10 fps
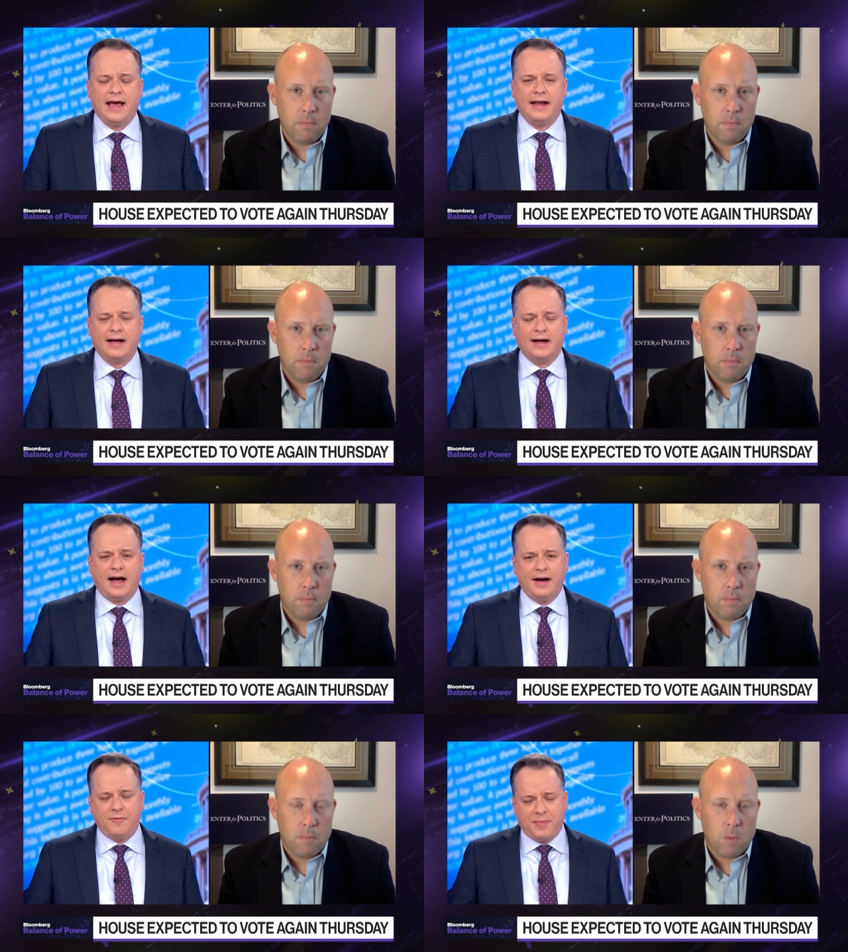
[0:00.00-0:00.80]
Speaker 1: And it
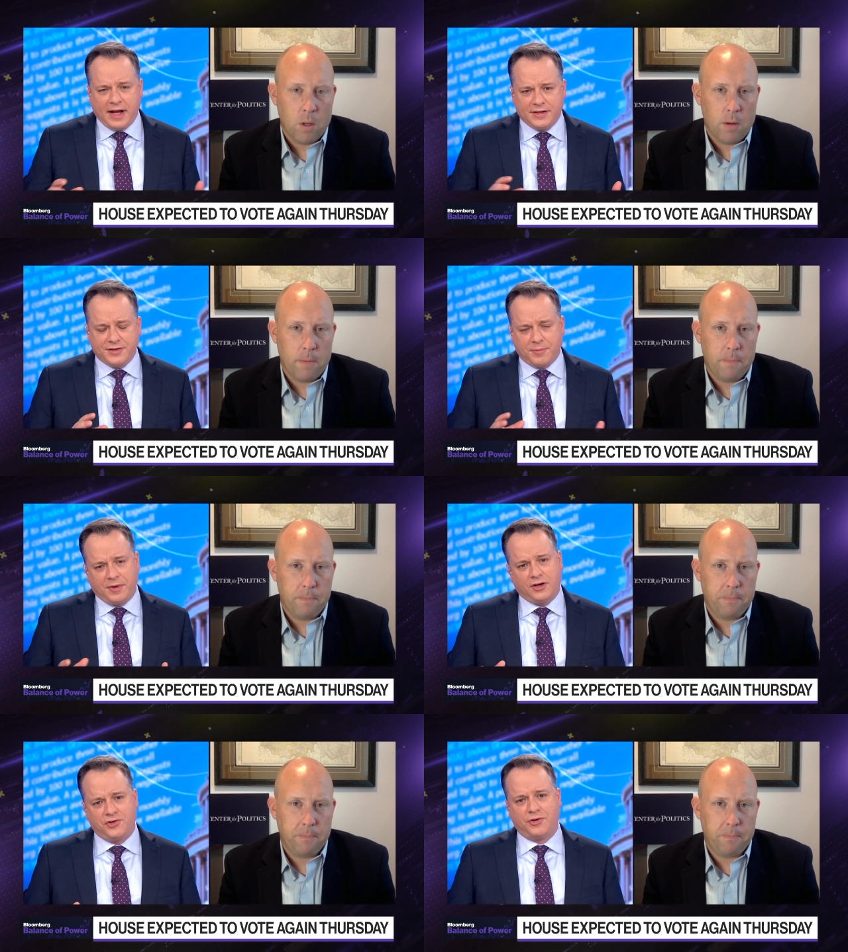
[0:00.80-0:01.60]
kind of paints the
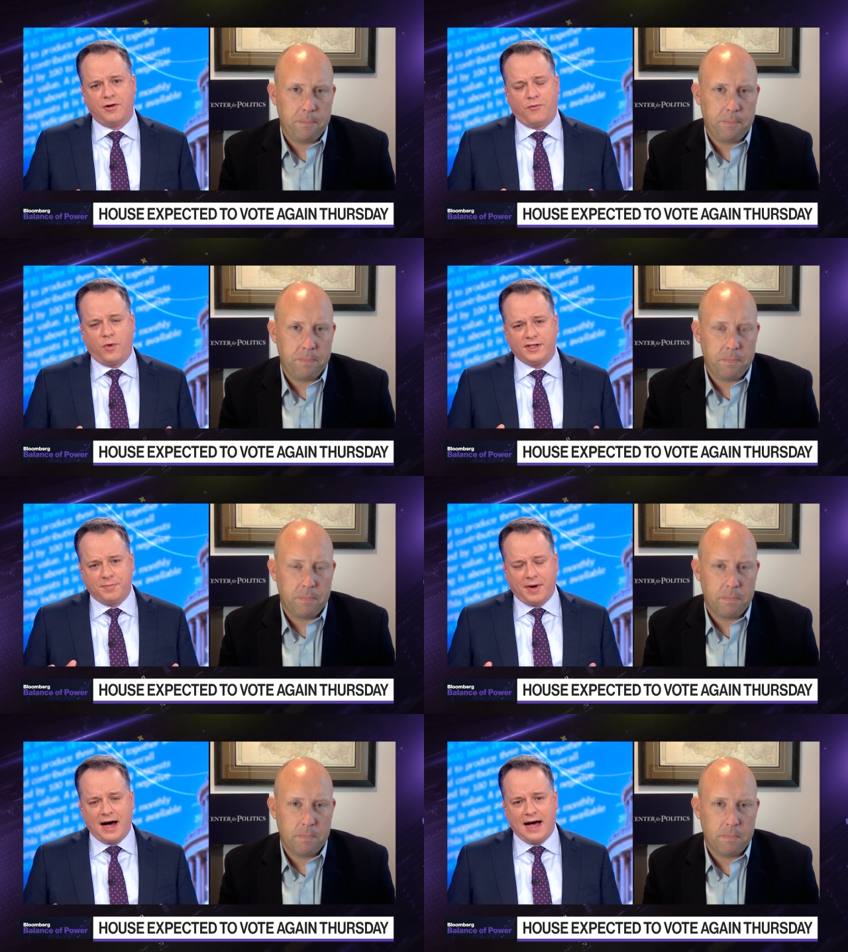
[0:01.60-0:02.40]
picture of
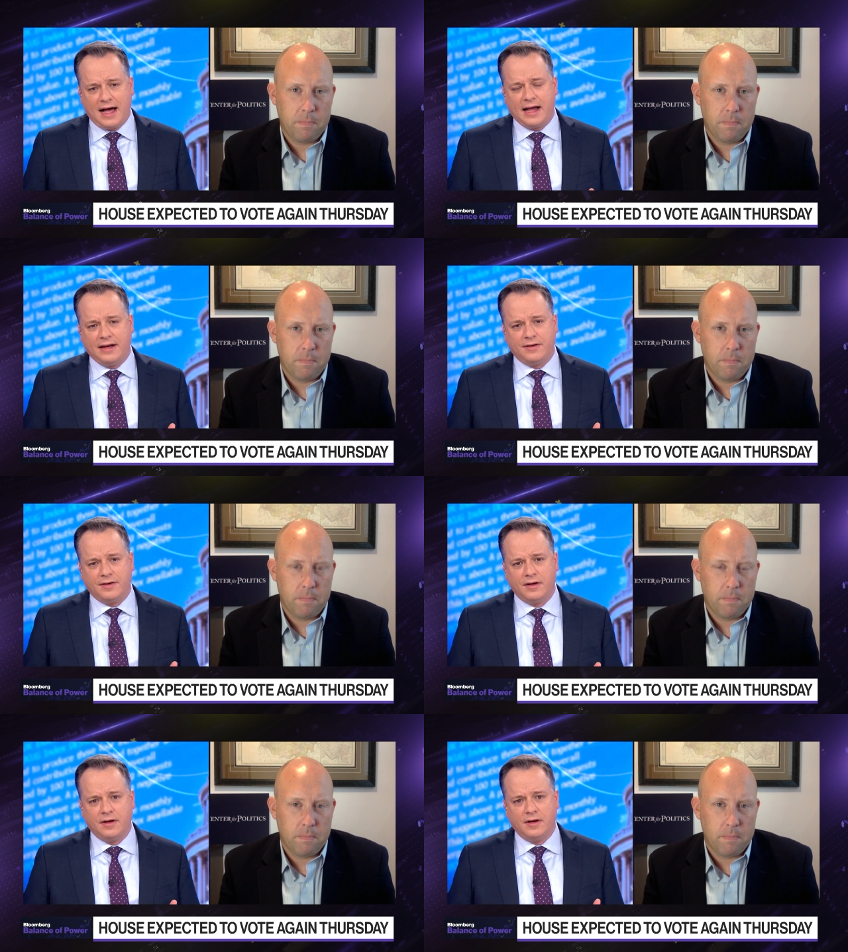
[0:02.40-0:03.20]
what's
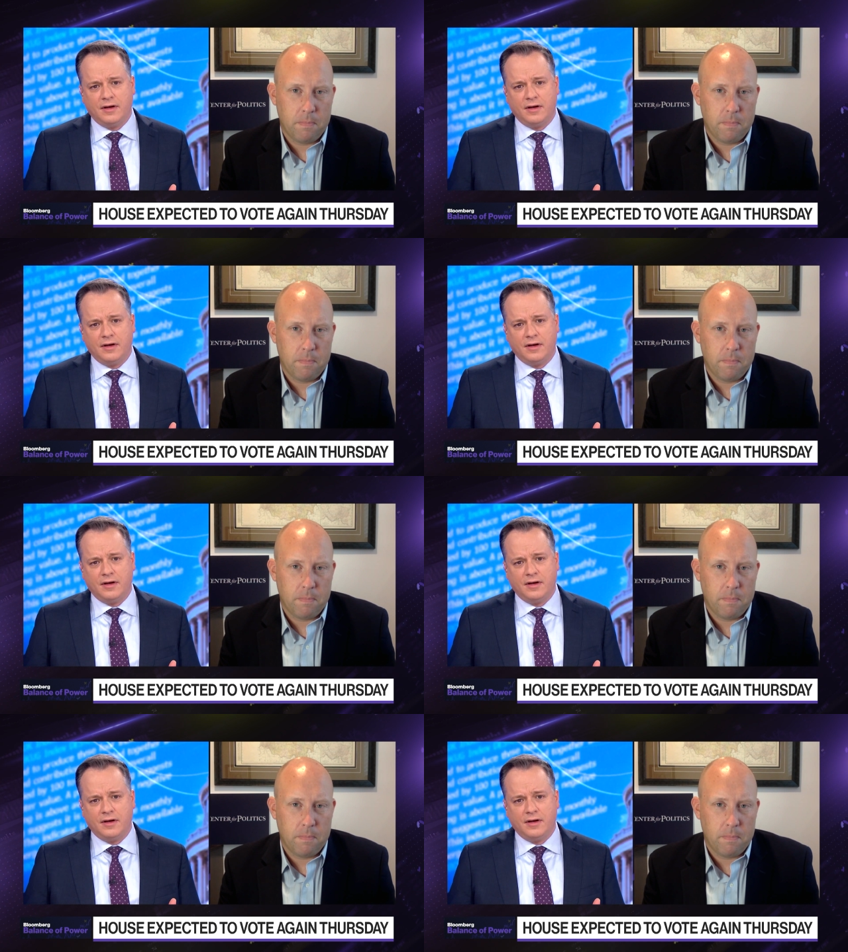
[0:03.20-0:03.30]
behind